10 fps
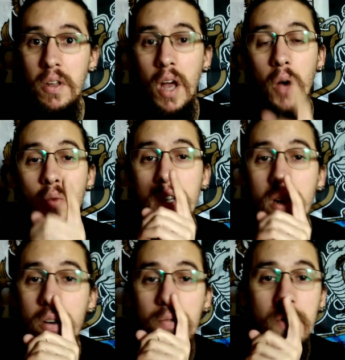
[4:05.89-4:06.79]
And we
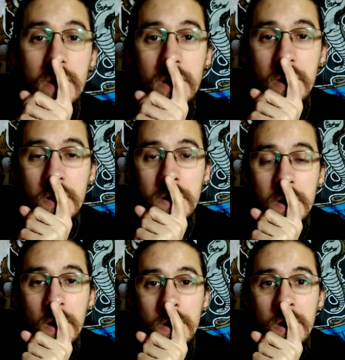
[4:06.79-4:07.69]
cannot forget that
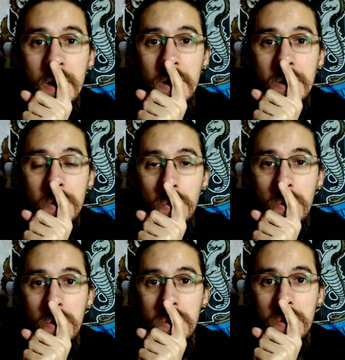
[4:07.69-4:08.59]
Qatar, the, world,